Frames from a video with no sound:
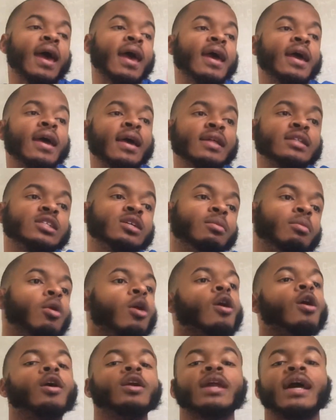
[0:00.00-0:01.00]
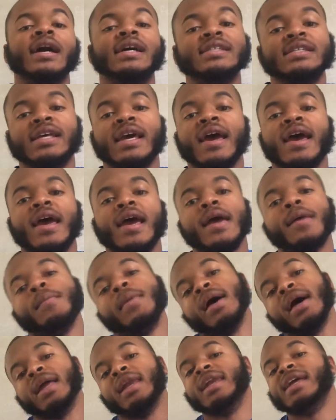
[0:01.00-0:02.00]
and tomorrow night's
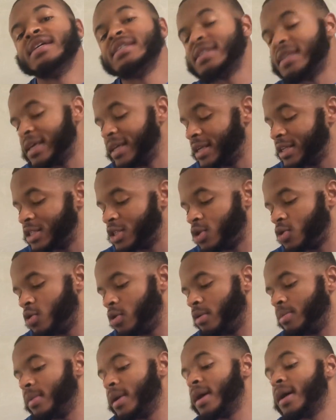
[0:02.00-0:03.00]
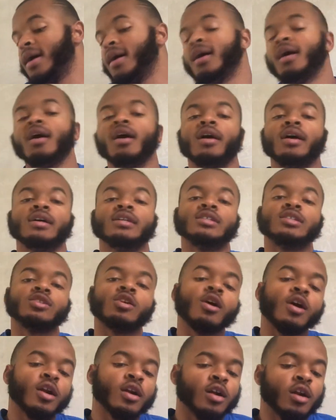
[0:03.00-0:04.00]
game. Let's get into it, man.
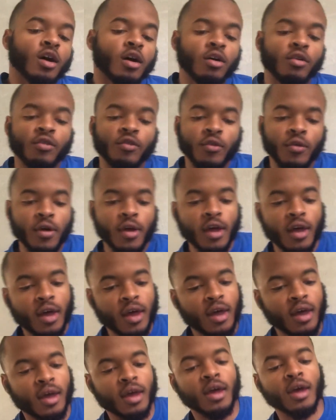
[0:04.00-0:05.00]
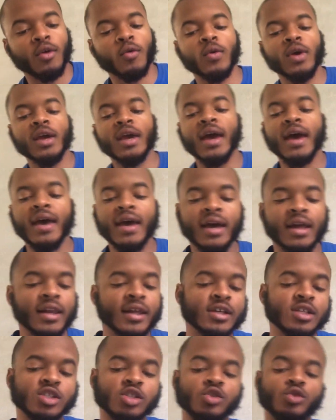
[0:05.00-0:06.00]
Starting off, we got
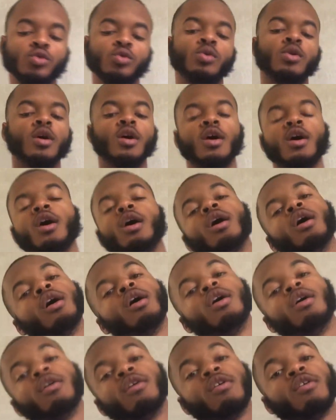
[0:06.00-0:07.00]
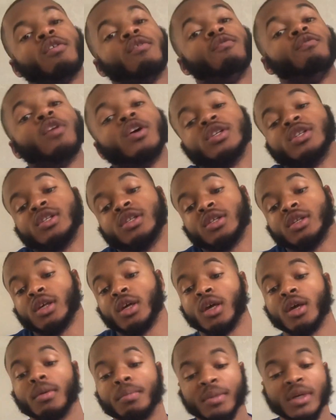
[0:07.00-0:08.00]
LSU
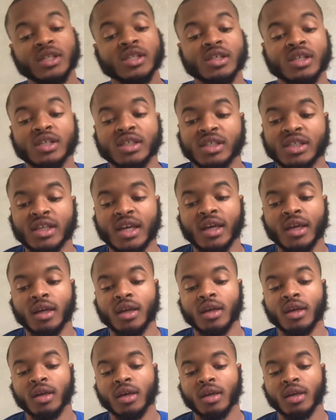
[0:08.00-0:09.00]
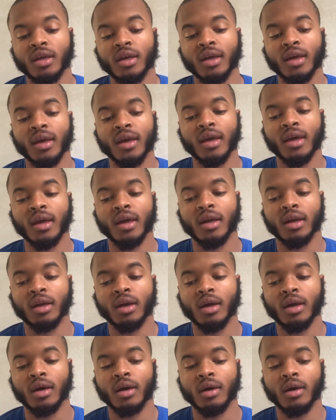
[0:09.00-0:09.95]
versus Michigan State, and